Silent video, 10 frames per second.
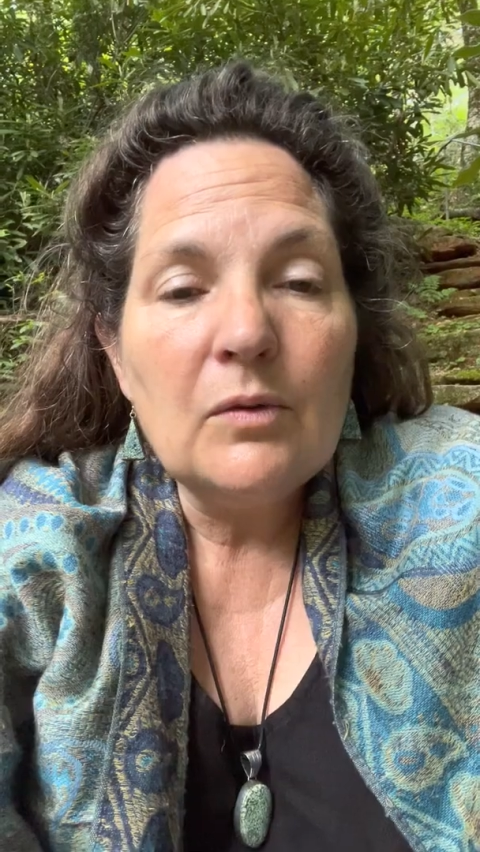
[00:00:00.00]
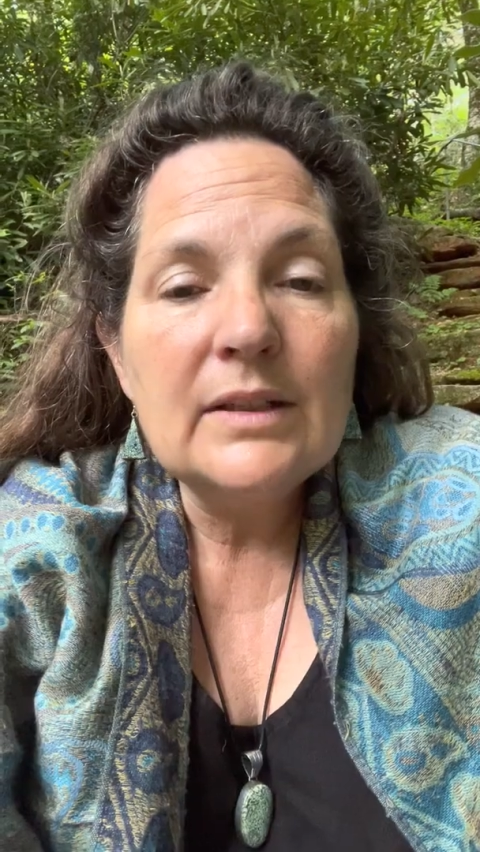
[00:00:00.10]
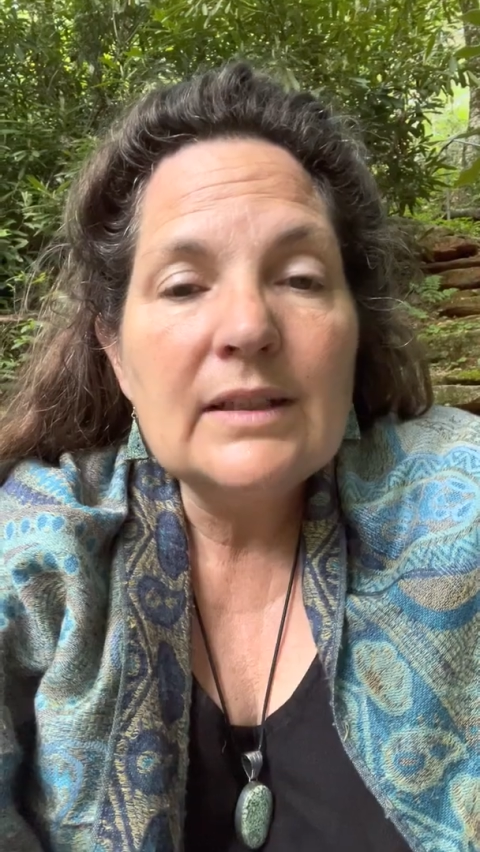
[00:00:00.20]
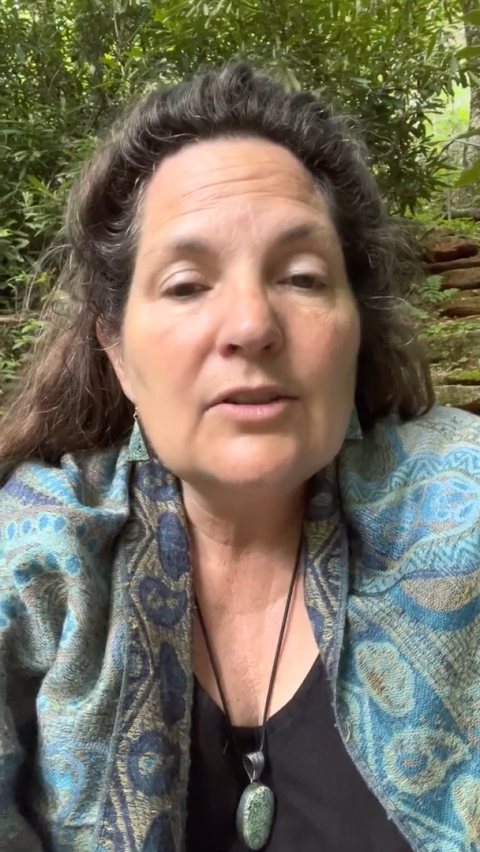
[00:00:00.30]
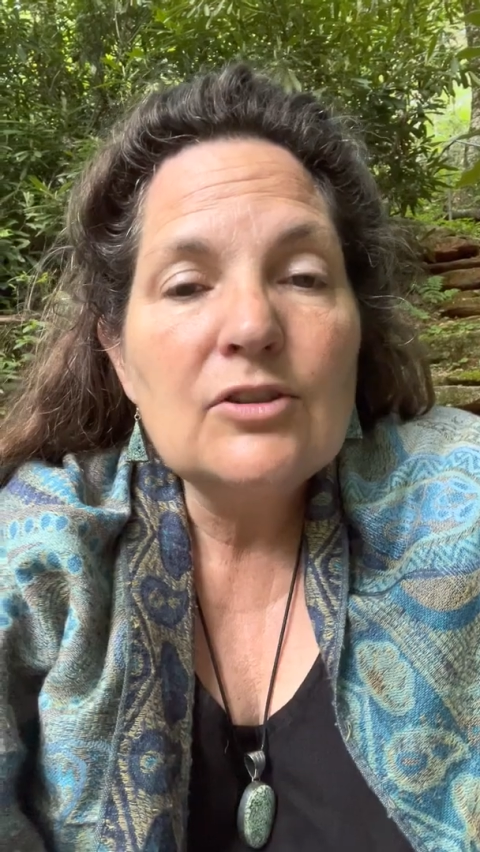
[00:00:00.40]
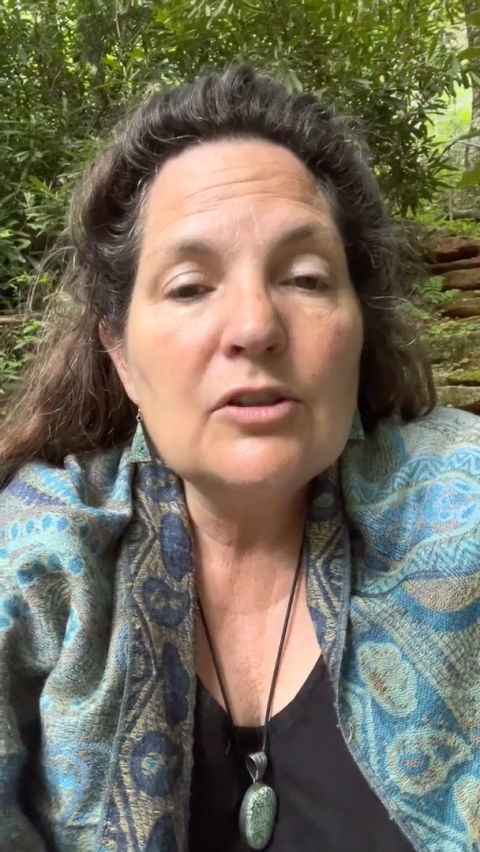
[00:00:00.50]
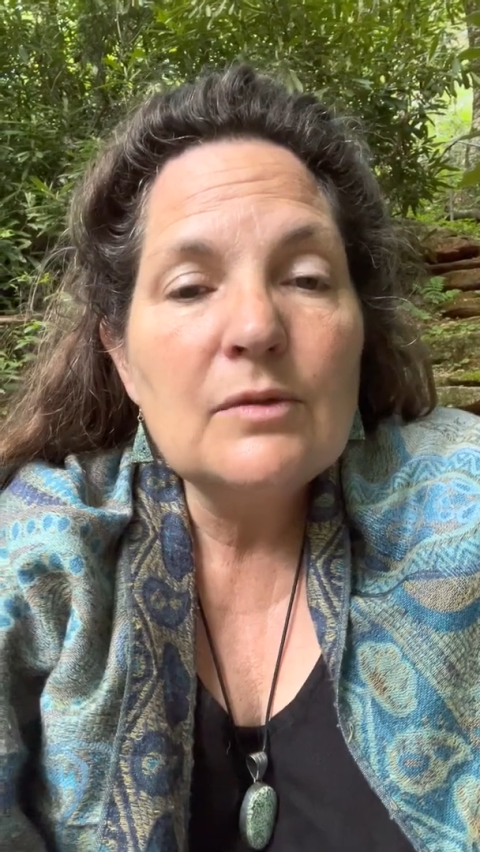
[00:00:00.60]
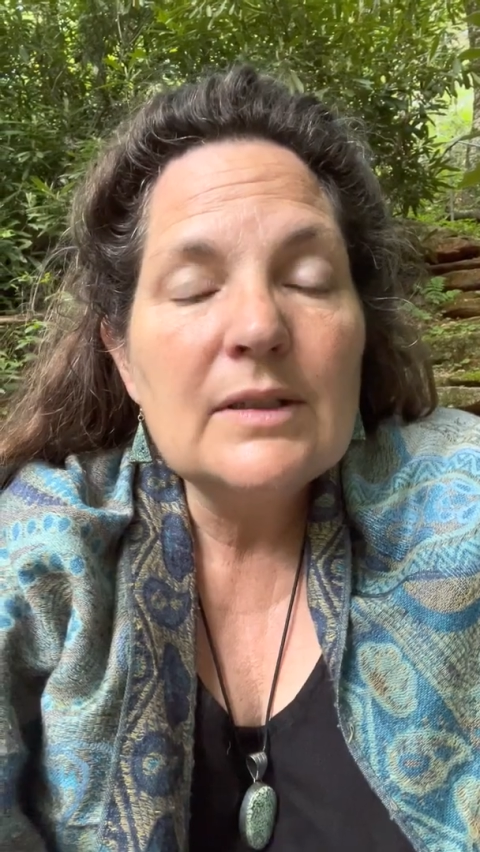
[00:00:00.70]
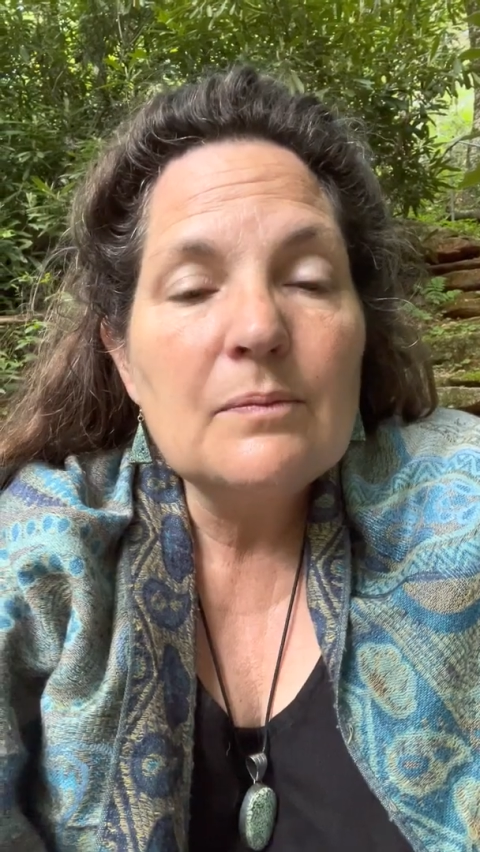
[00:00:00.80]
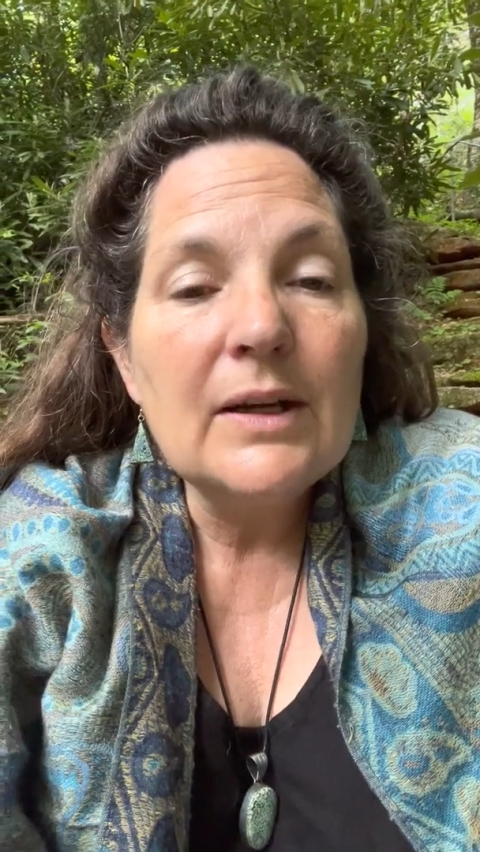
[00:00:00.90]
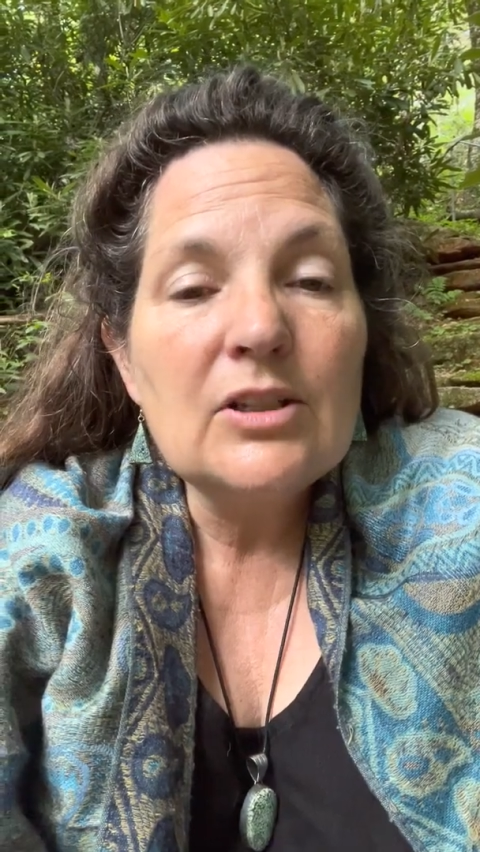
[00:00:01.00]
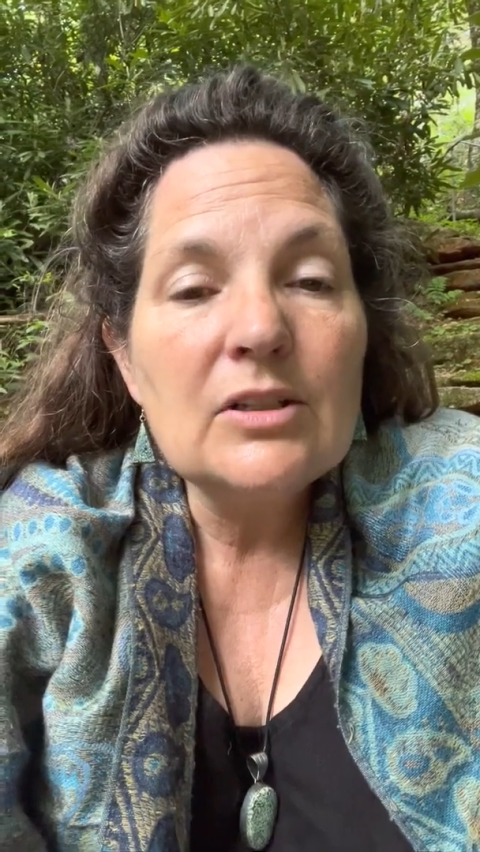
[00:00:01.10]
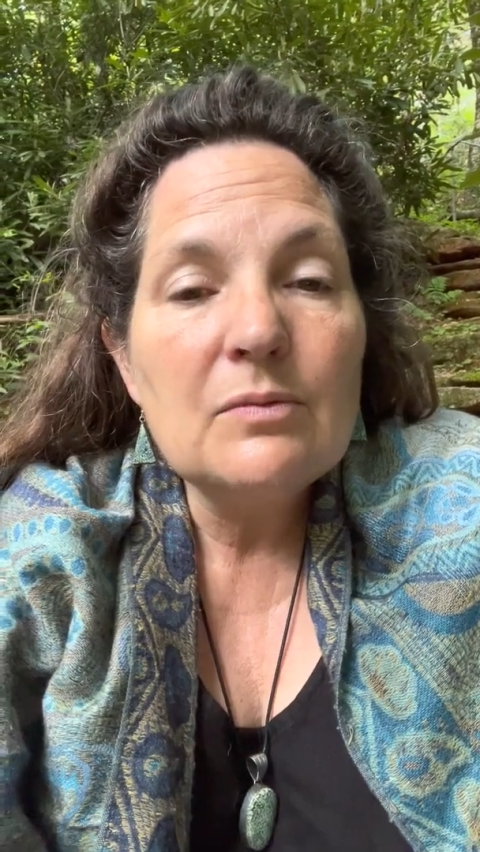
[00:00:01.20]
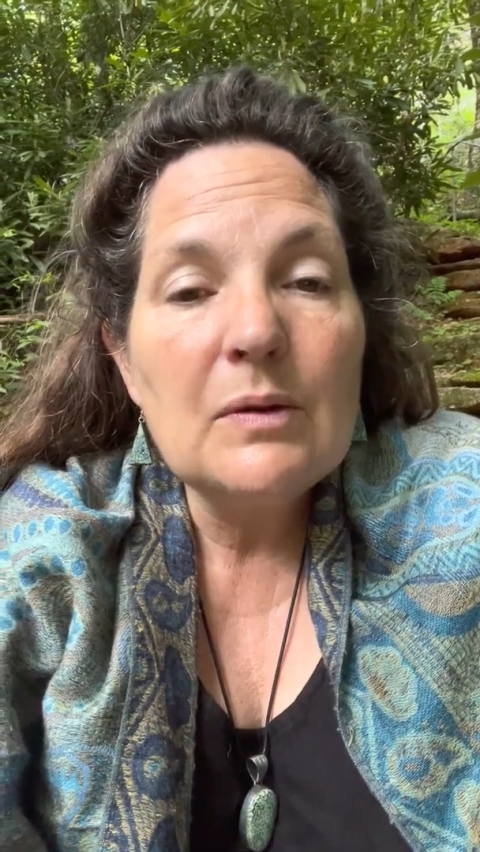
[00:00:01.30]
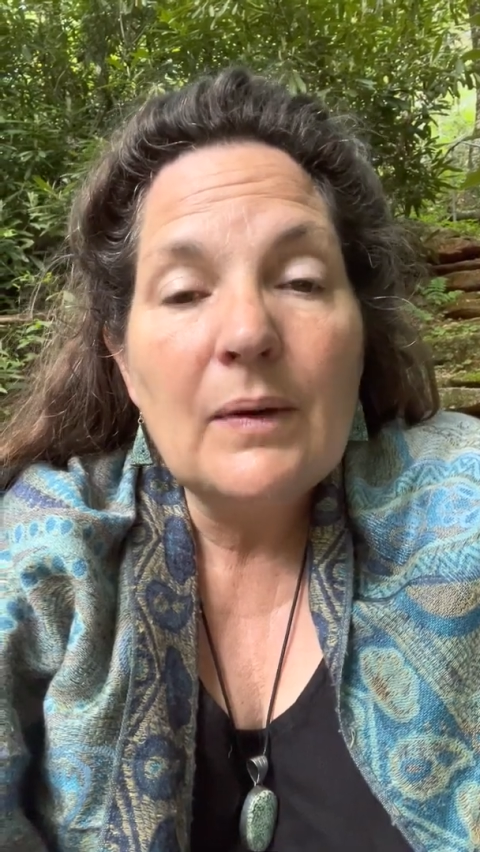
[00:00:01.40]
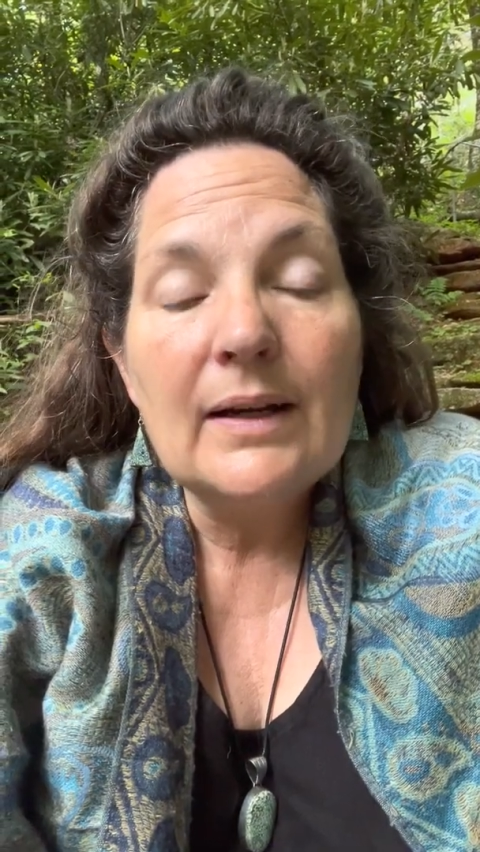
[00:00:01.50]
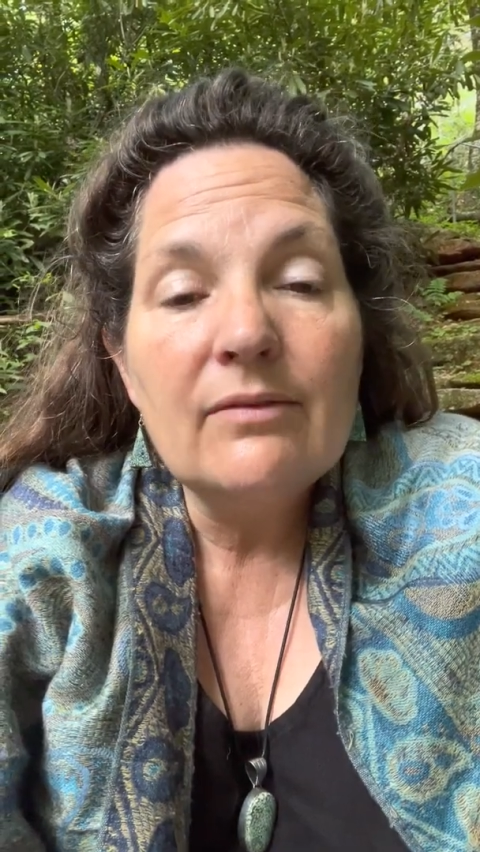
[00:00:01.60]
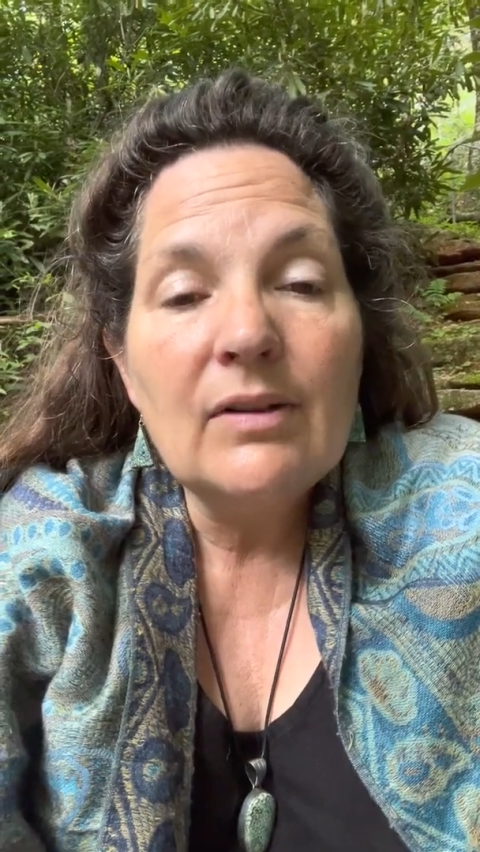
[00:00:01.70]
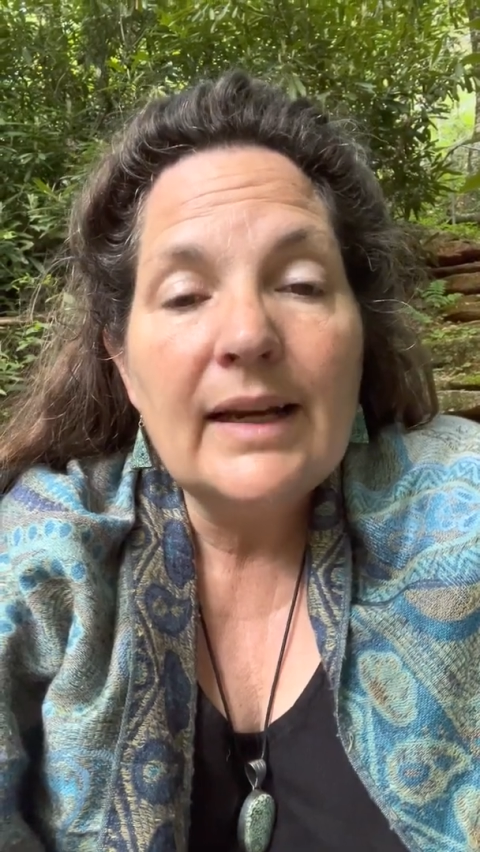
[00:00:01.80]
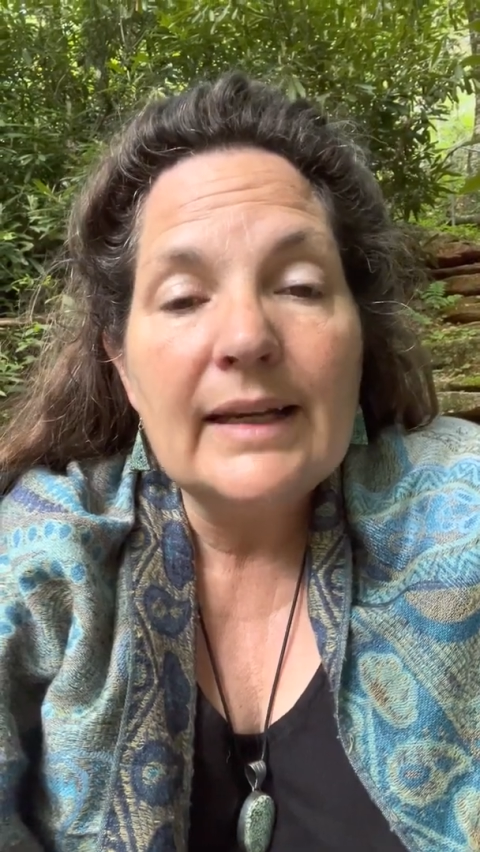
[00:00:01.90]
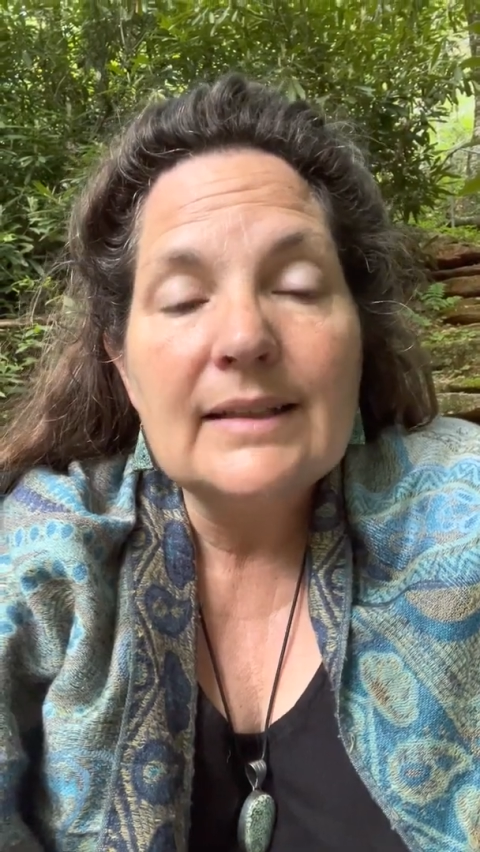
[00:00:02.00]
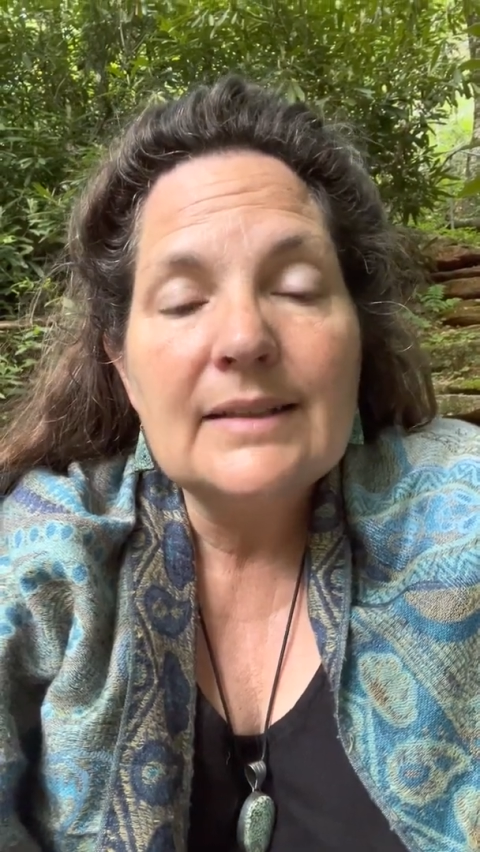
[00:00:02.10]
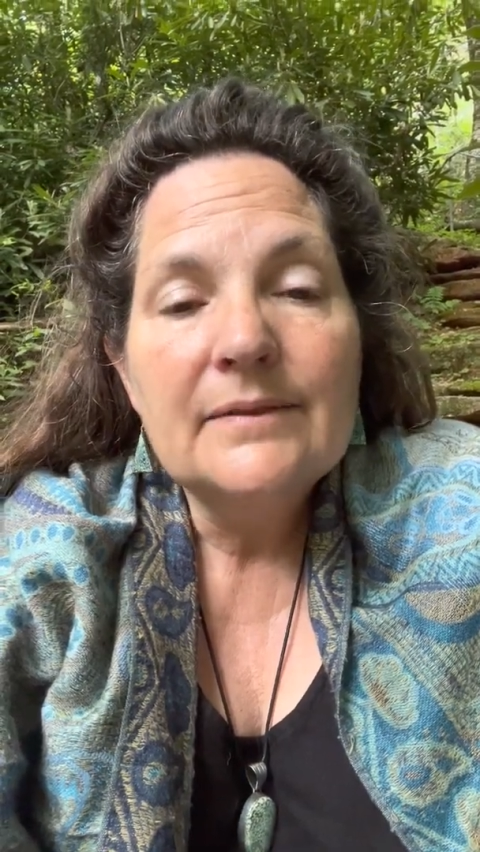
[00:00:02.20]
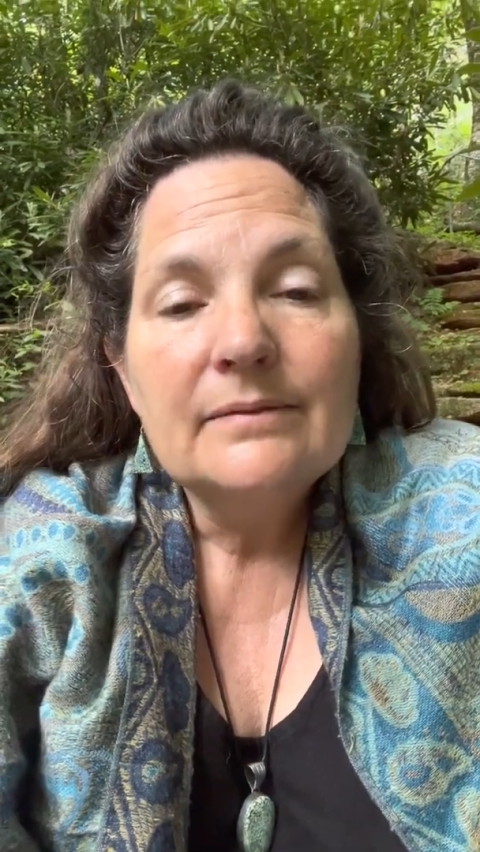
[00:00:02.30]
or didn't do as much as we might have liked.